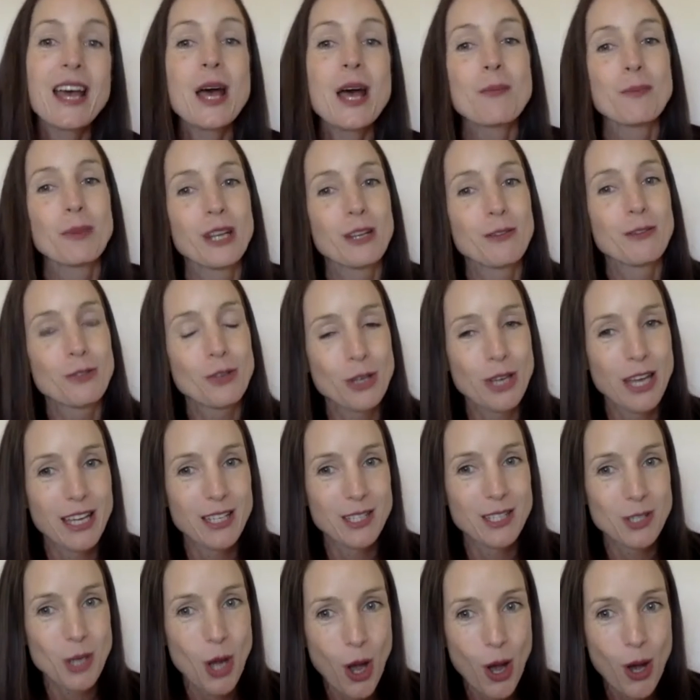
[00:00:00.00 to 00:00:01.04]
But if you get
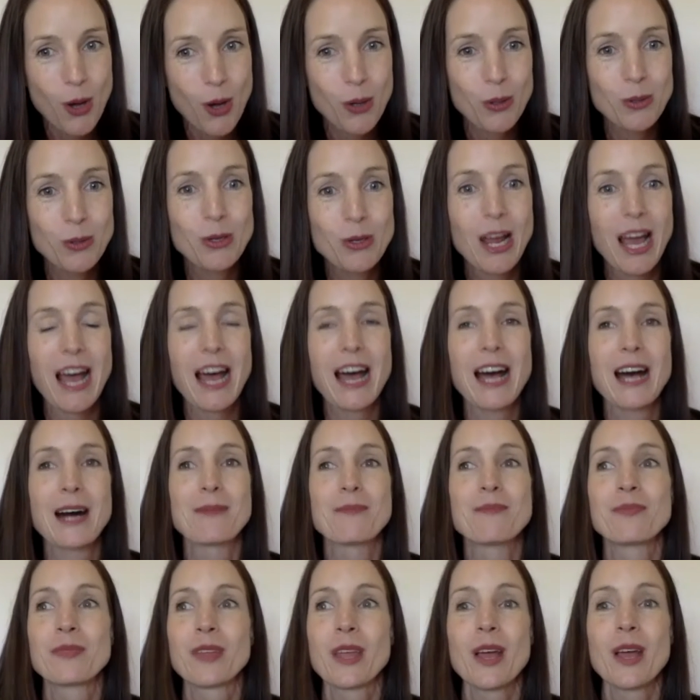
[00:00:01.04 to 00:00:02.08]
told, oh,
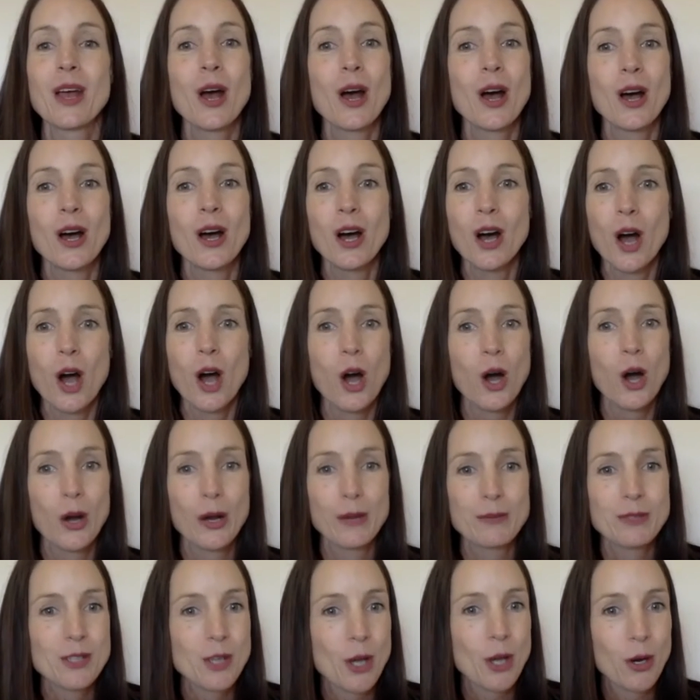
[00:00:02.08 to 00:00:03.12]
I'm
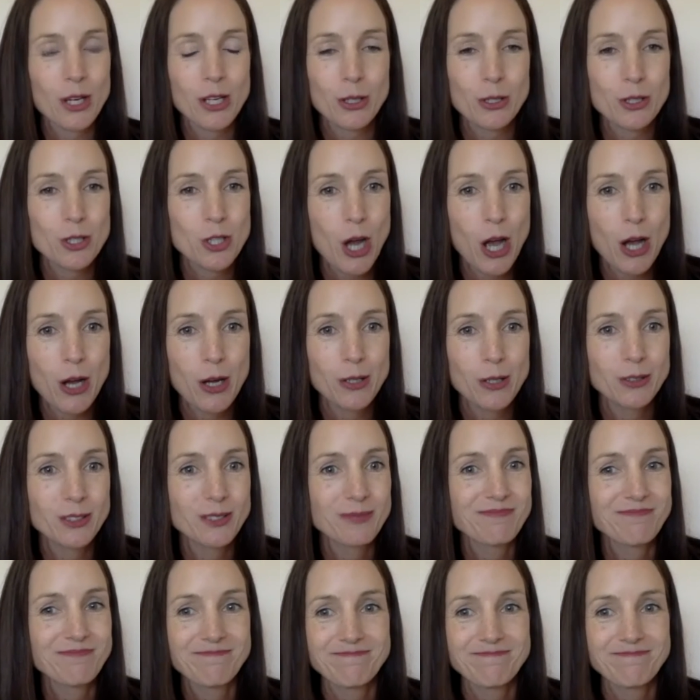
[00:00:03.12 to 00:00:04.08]
sorry, your child,